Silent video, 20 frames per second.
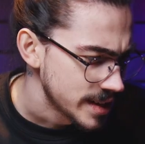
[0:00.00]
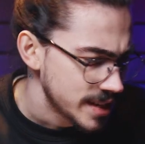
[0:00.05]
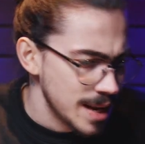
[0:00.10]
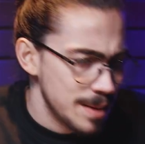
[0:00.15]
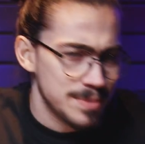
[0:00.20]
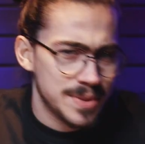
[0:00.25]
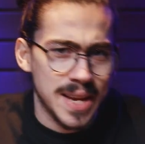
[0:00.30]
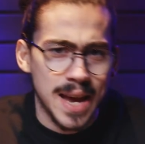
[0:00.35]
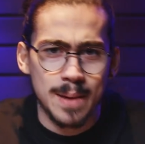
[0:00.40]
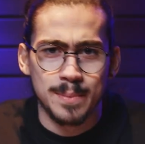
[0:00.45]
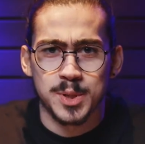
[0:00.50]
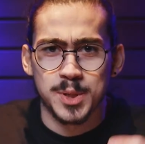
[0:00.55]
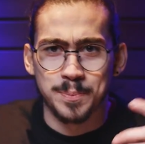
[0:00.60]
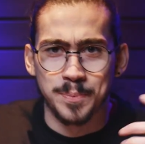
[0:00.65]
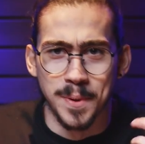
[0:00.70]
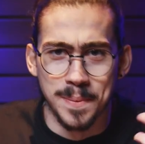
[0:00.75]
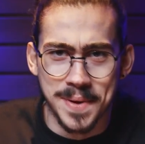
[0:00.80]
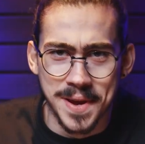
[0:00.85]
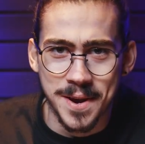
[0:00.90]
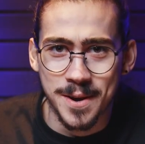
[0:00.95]
Sometimes
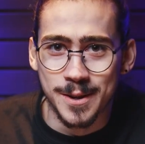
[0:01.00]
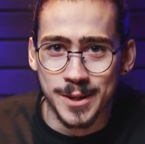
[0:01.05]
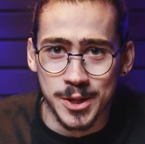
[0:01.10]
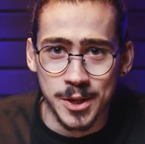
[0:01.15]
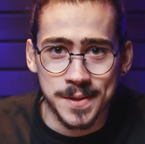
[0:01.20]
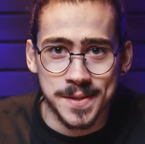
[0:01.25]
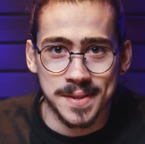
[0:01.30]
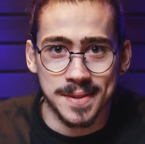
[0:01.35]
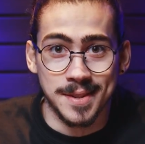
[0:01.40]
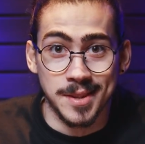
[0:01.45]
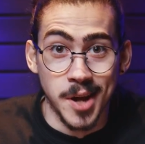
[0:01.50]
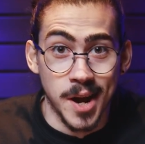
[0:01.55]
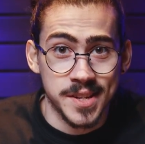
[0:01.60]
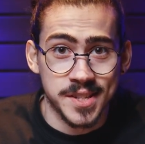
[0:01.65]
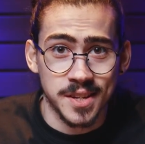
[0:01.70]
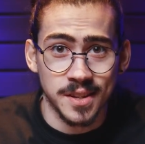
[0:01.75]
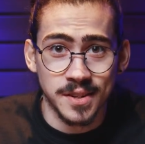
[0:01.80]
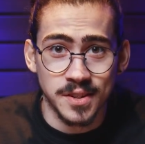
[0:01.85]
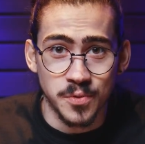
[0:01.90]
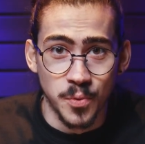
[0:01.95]
Premiere just
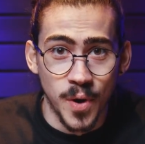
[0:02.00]
doesn't